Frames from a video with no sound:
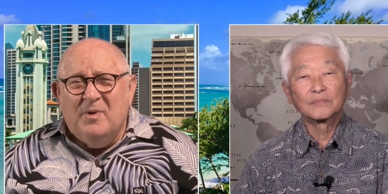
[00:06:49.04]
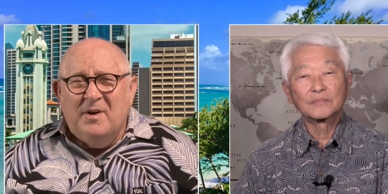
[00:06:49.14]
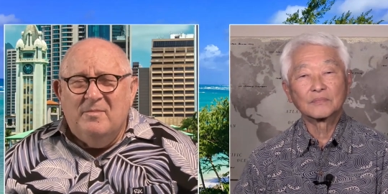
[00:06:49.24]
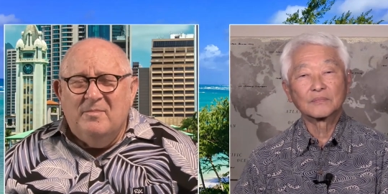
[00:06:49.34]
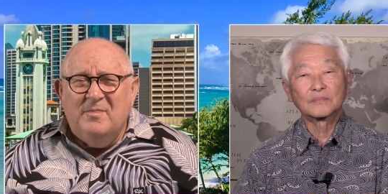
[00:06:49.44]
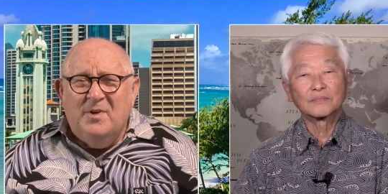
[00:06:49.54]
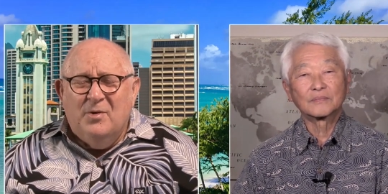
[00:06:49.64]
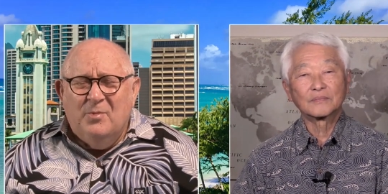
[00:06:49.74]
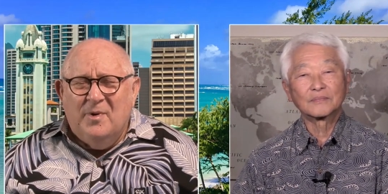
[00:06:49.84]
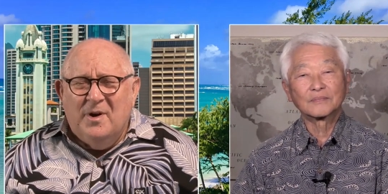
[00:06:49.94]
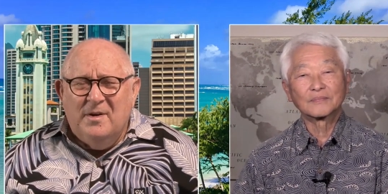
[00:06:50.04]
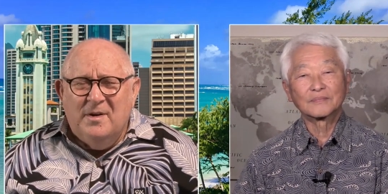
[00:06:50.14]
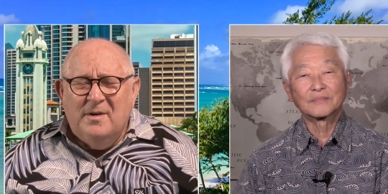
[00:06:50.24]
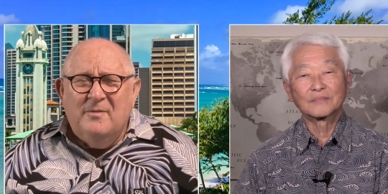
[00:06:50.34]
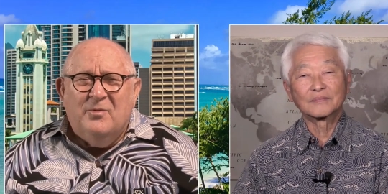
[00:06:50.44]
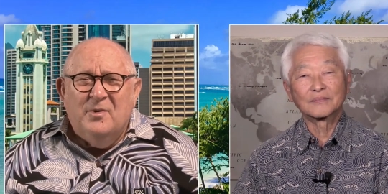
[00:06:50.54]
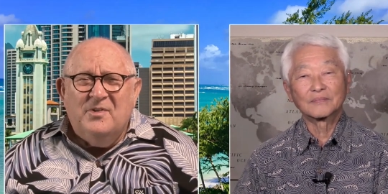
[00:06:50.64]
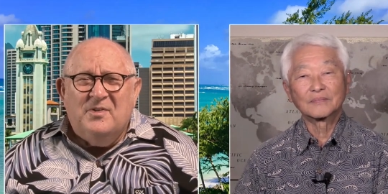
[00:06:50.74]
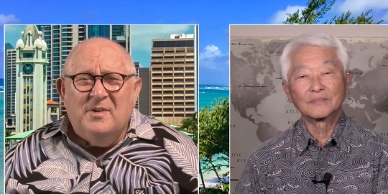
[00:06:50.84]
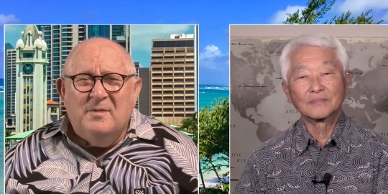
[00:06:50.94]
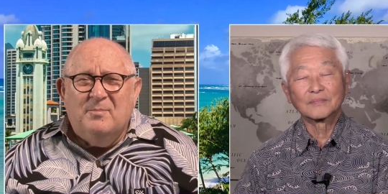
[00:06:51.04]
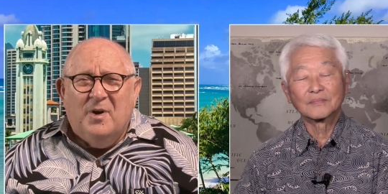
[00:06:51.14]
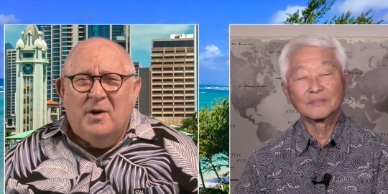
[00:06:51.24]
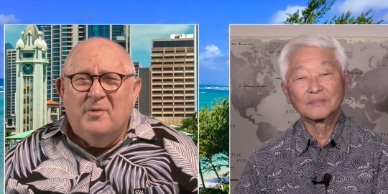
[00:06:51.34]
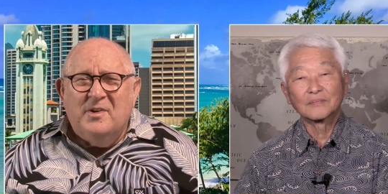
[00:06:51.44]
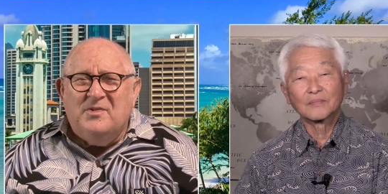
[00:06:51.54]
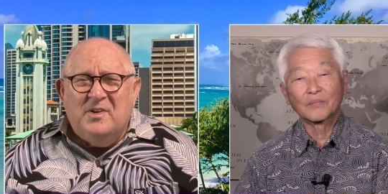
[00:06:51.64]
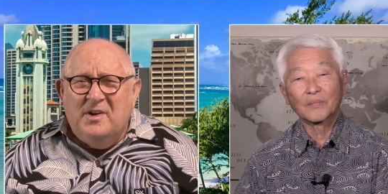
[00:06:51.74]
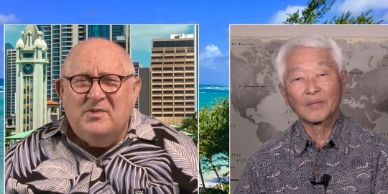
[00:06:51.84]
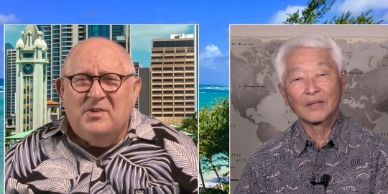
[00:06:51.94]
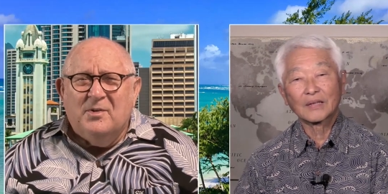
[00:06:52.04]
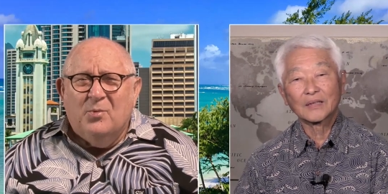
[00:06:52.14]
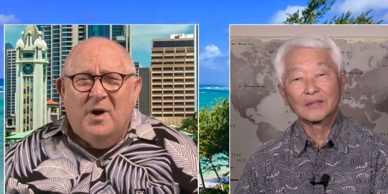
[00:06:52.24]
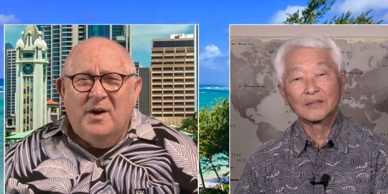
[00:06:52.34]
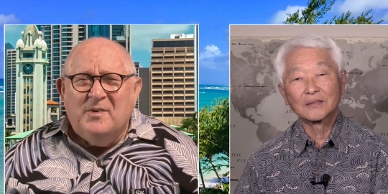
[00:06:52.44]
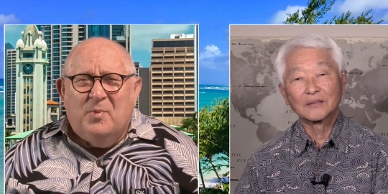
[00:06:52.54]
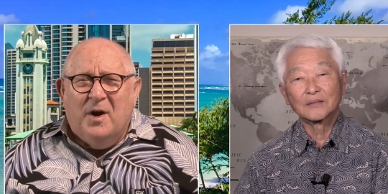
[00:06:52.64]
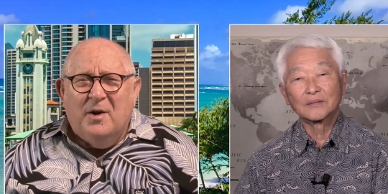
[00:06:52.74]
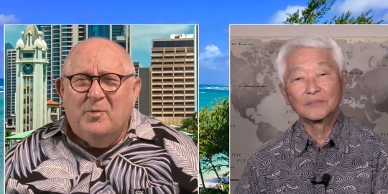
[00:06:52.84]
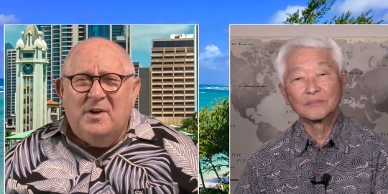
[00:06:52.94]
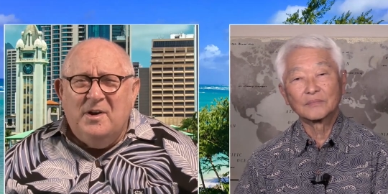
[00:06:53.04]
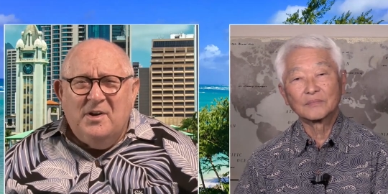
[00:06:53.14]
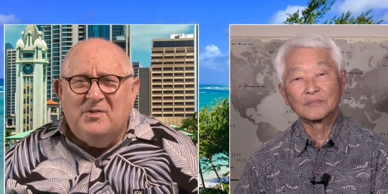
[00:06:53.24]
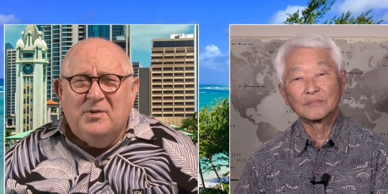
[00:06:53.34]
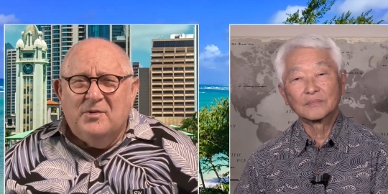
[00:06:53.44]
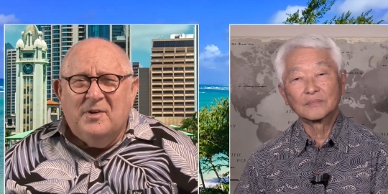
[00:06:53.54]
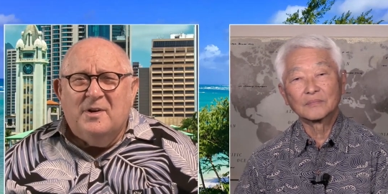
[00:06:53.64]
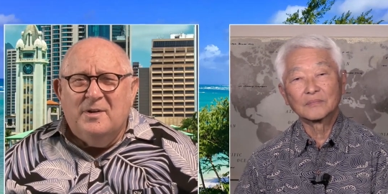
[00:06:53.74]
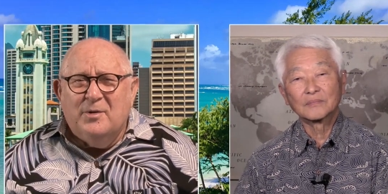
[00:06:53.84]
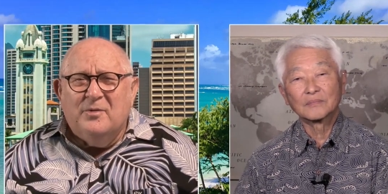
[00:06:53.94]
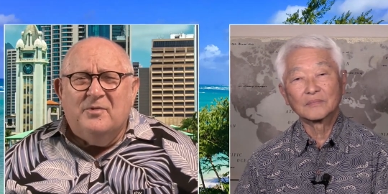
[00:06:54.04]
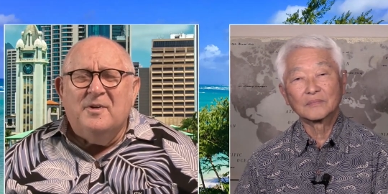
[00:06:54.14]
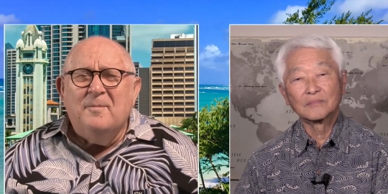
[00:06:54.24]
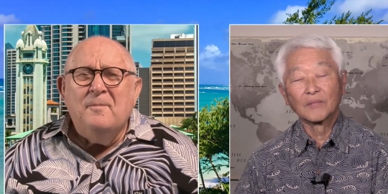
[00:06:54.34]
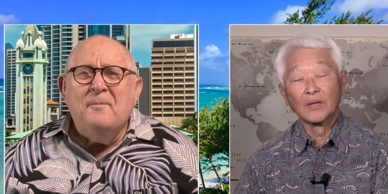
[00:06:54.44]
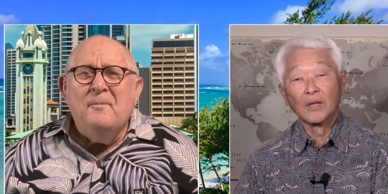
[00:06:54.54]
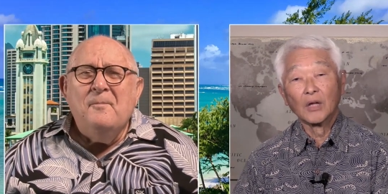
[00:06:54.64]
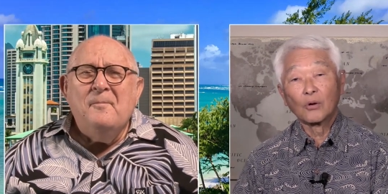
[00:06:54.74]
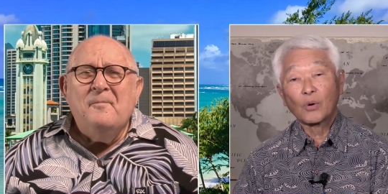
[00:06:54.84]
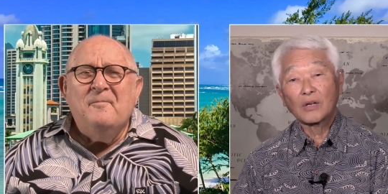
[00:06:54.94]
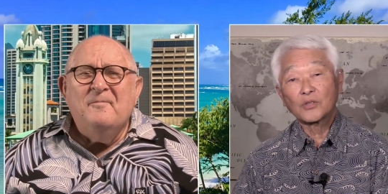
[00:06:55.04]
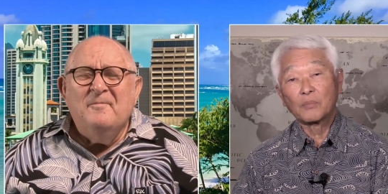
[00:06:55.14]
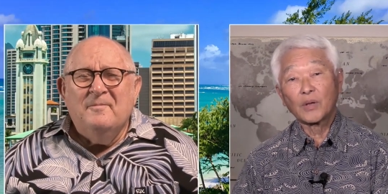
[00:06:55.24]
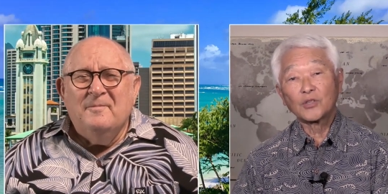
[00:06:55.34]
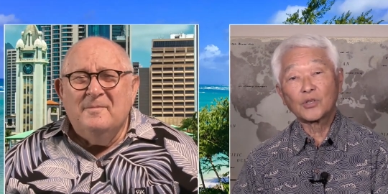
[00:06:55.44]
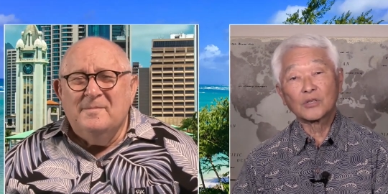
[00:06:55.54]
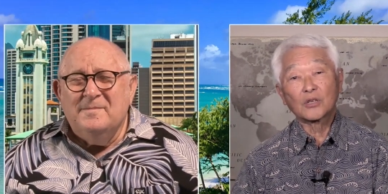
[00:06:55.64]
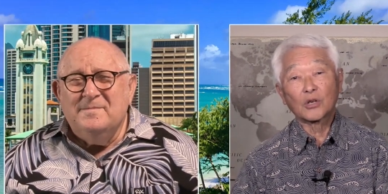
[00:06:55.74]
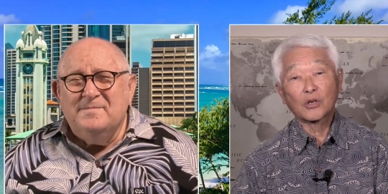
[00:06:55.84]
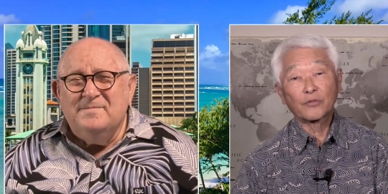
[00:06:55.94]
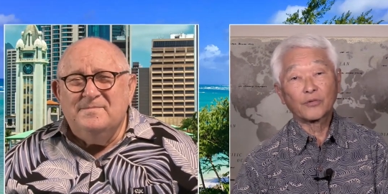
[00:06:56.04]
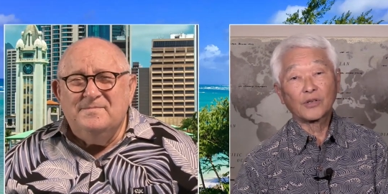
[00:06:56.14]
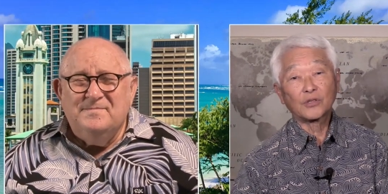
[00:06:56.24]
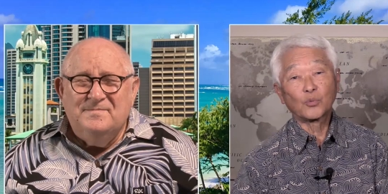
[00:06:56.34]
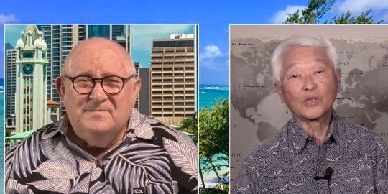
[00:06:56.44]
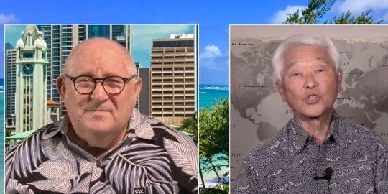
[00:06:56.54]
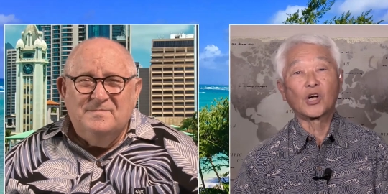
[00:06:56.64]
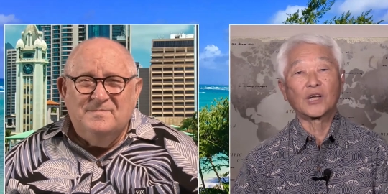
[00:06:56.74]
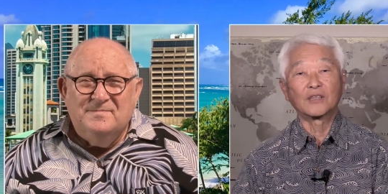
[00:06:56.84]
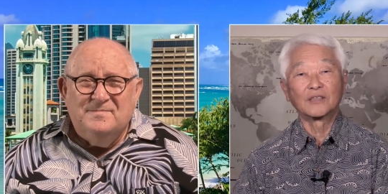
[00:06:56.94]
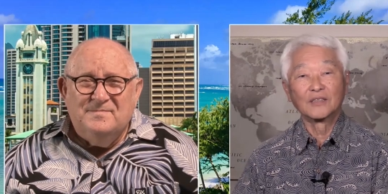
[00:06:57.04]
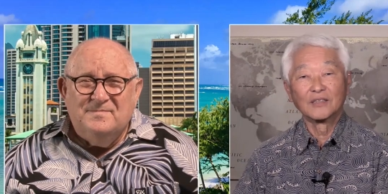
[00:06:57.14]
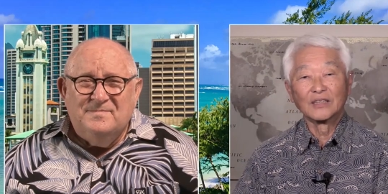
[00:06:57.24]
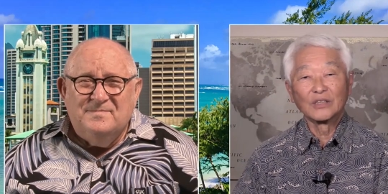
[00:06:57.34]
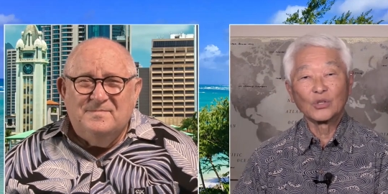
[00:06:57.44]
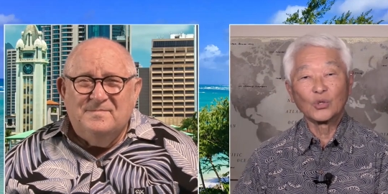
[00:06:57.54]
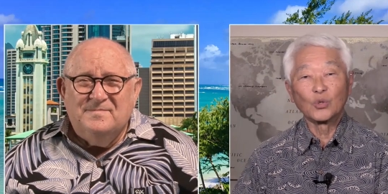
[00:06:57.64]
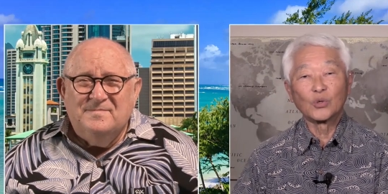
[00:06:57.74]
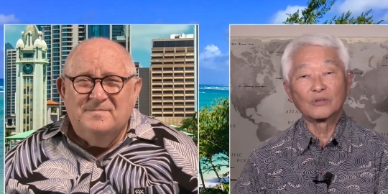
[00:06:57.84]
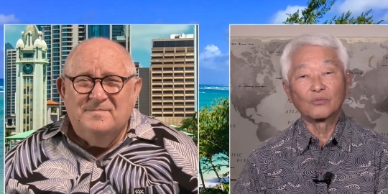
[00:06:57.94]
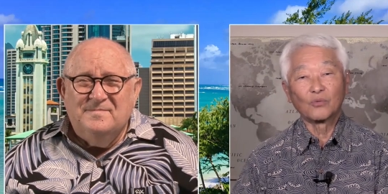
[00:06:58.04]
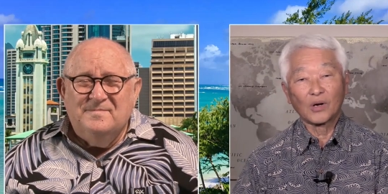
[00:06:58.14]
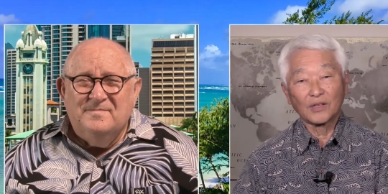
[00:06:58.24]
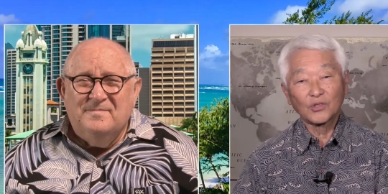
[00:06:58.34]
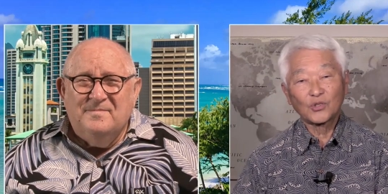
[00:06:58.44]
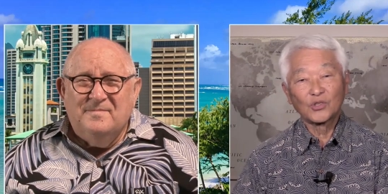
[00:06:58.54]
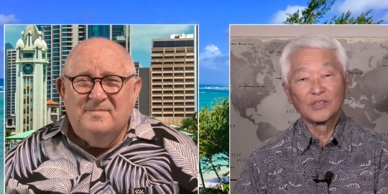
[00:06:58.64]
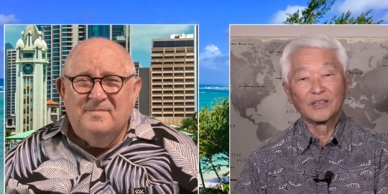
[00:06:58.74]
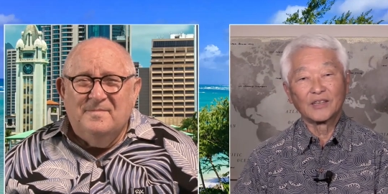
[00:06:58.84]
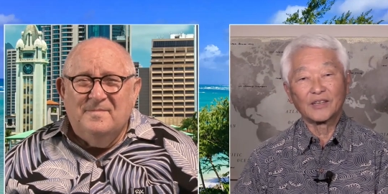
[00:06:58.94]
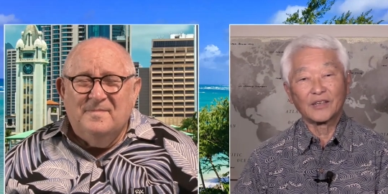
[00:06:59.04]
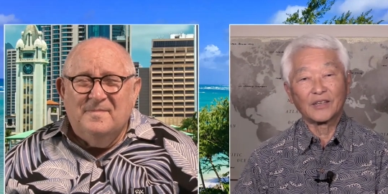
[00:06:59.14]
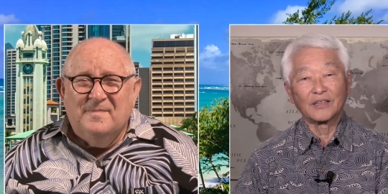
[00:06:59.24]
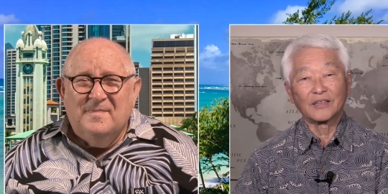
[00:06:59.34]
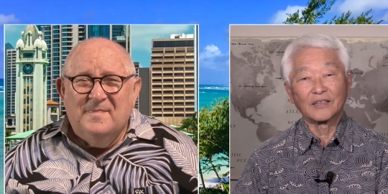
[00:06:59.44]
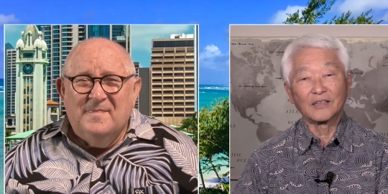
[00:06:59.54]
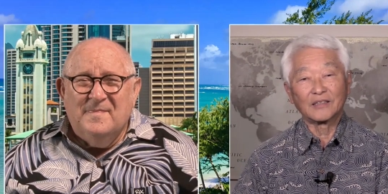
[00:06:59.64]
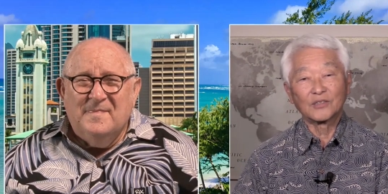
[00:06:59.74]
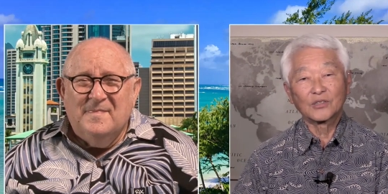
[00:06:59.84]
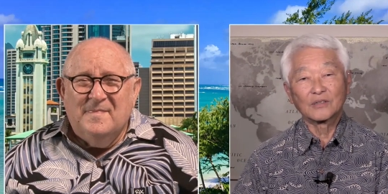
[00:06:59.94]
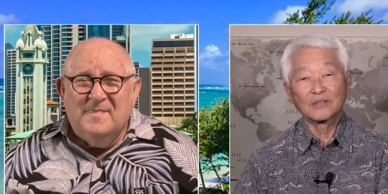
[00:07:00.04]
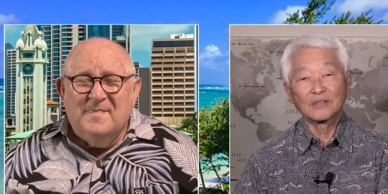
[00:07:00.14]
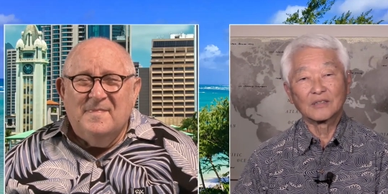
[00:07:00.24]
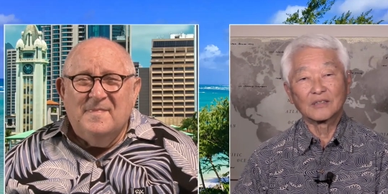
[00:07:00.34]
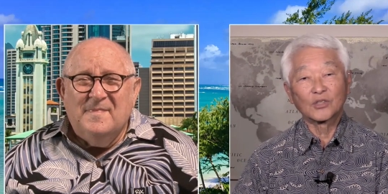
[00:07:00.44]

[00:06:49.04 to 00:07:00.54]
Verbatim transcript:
Speaker 1: by, you know, by uh, inference, the pottery is easier. Why is pottery easier than calligraphy? Well,
Speaker 2: as I mentioned, calligraphy is one shot. You do it once, and uh, it's it's